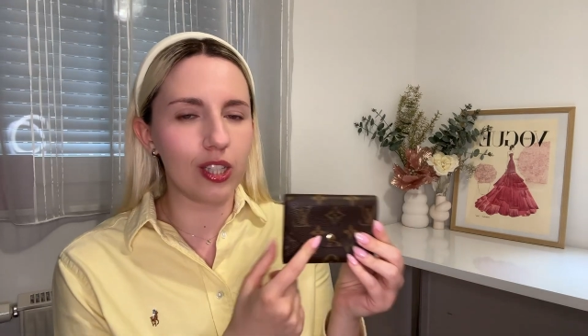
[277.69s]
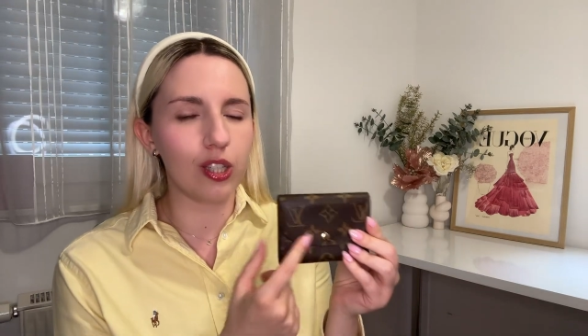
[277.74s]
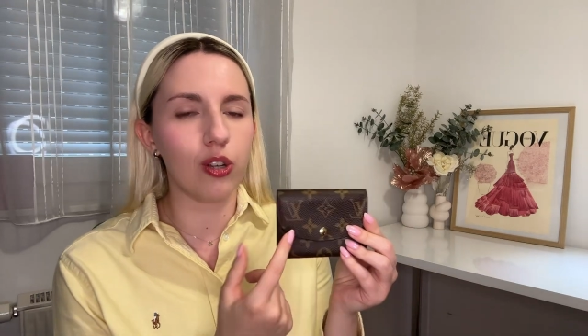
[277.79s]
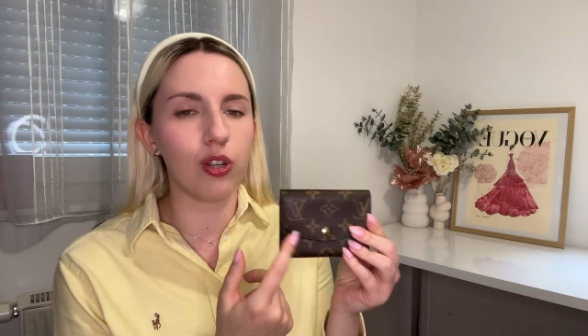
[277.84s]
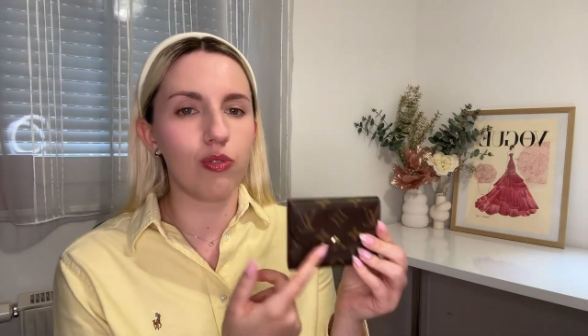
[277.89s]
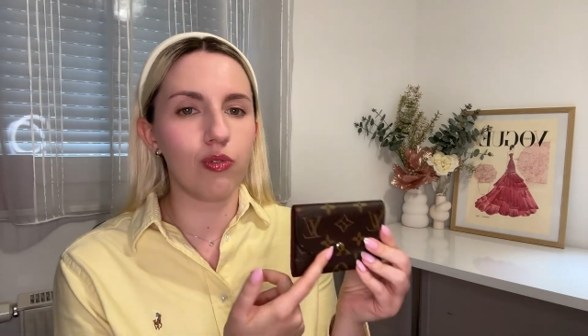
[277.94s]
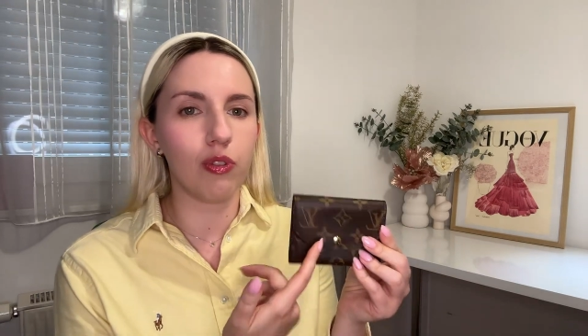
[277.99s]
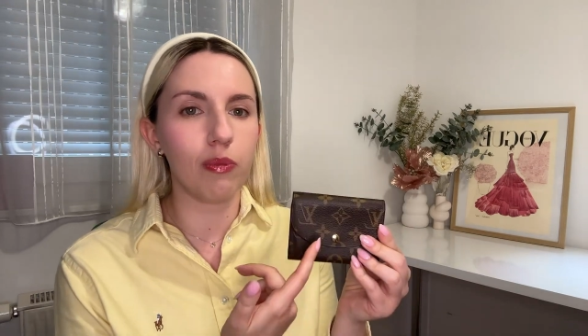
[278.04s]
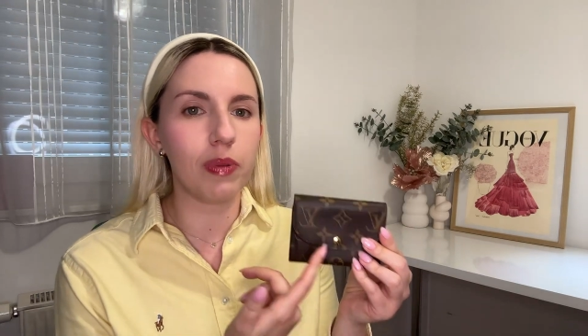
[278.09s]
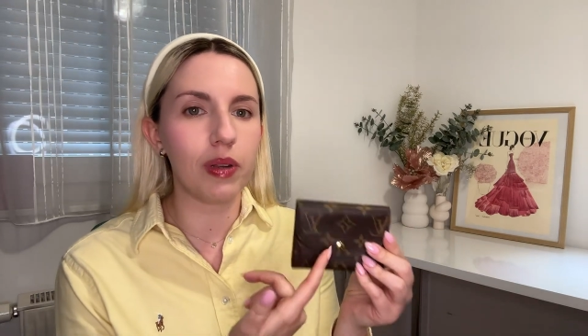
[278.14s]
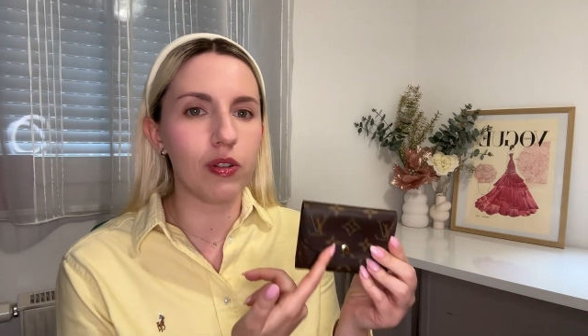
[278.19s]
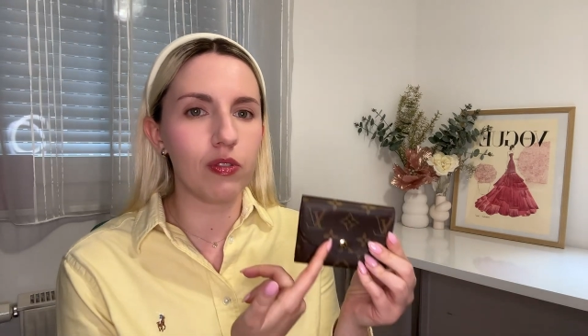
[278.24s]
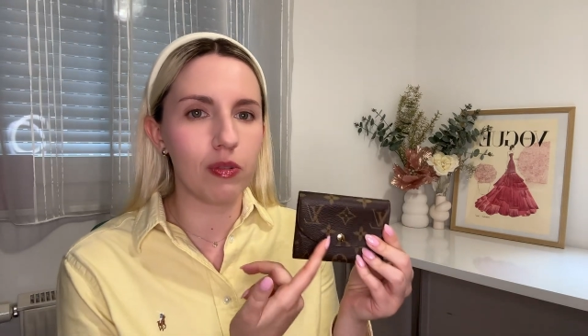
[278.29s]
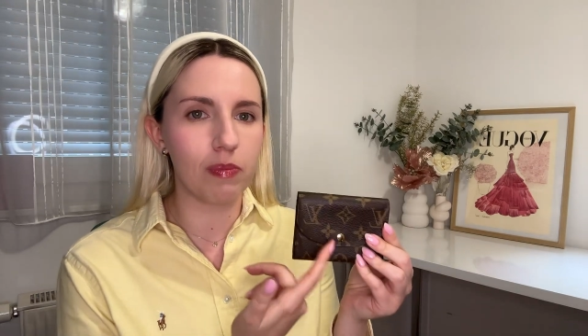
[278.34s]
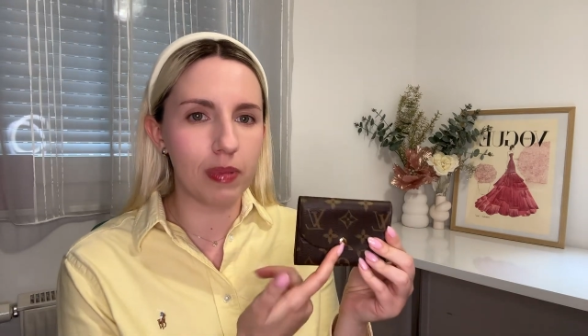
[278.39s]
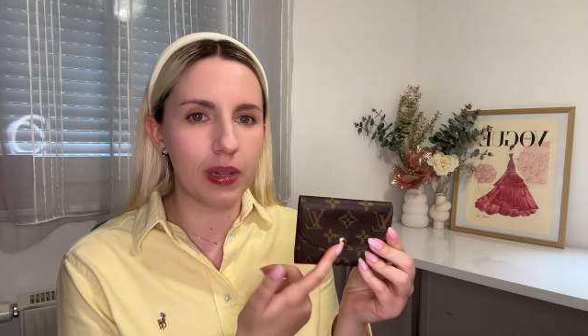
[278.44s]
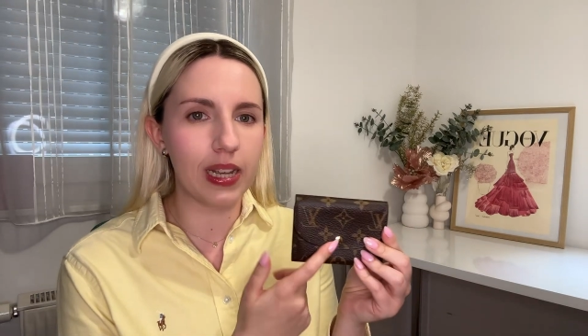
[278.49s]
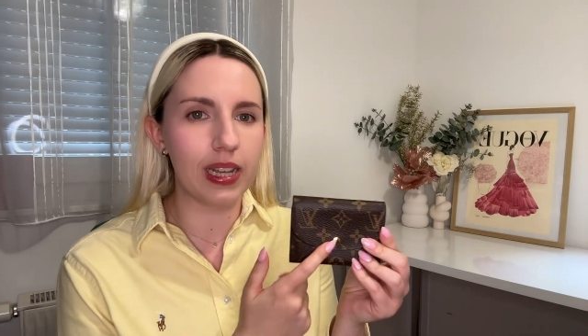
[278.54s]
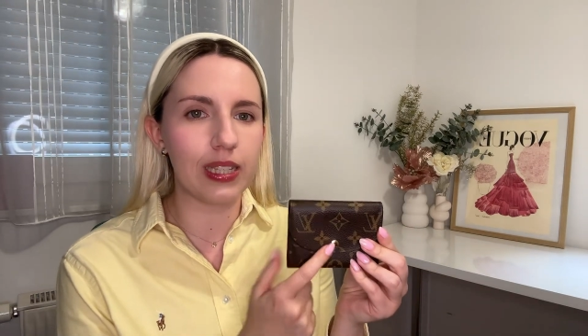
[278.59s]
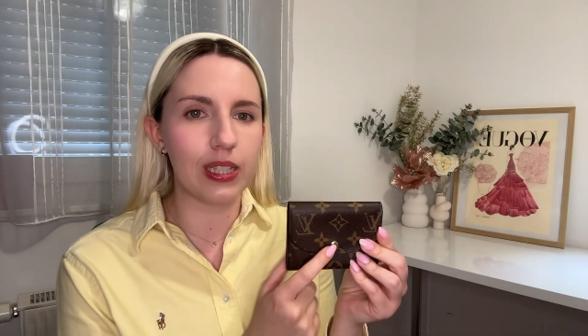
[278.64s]
so it will be
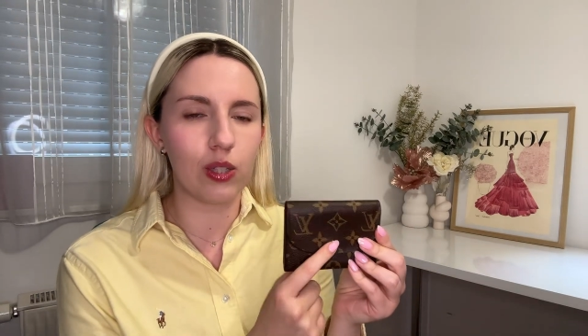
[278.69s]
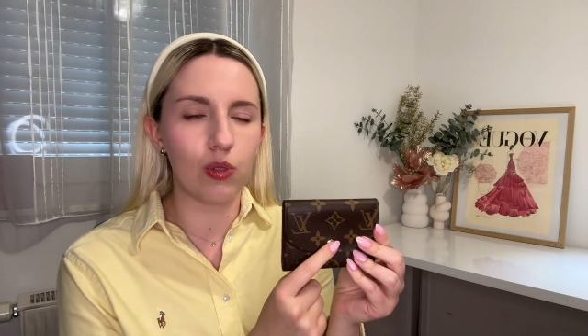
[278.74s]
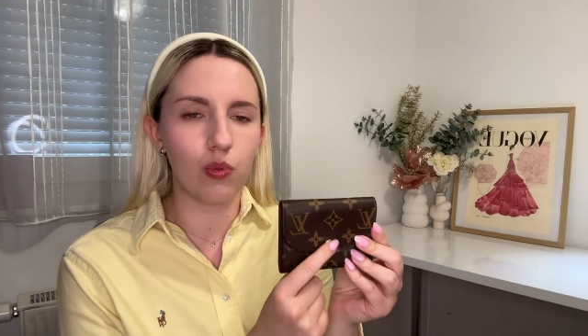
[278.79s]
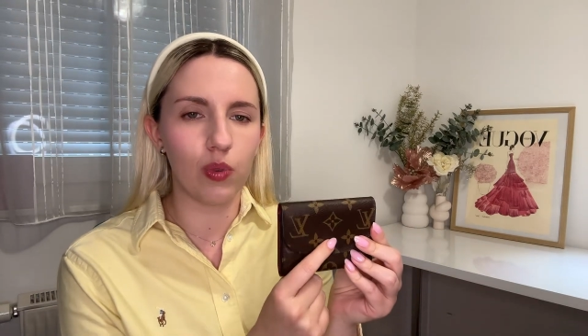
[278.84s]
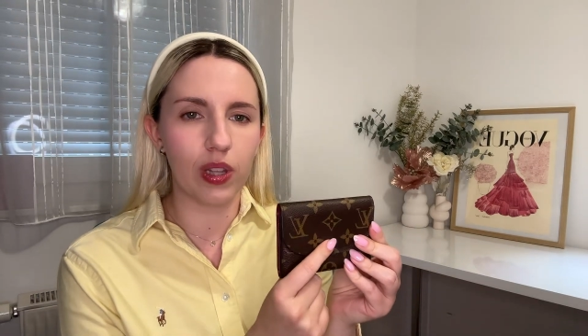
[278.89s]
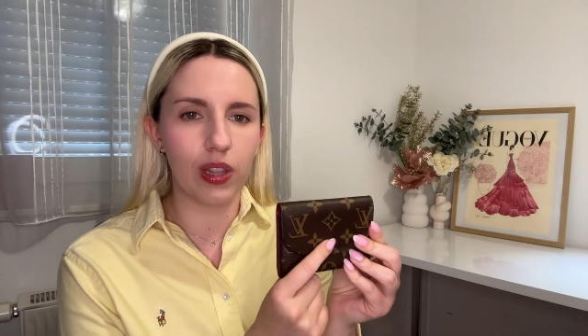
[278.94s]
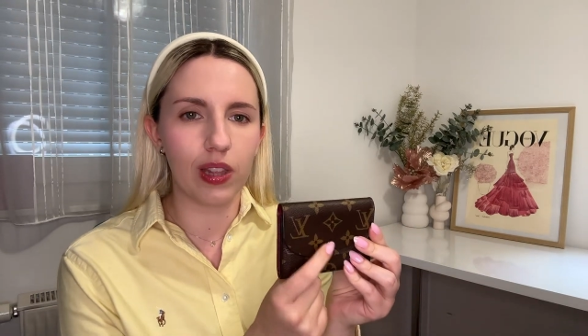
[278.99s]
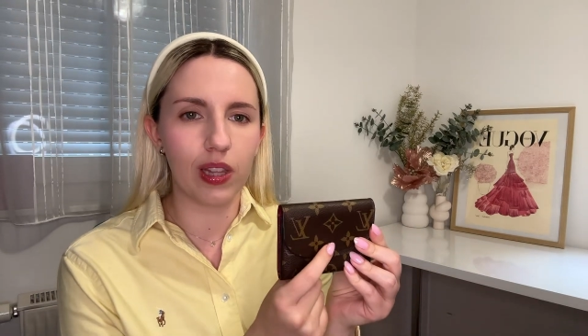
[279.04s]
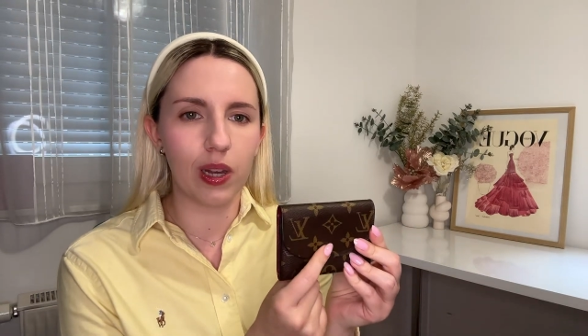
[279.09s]
replaced with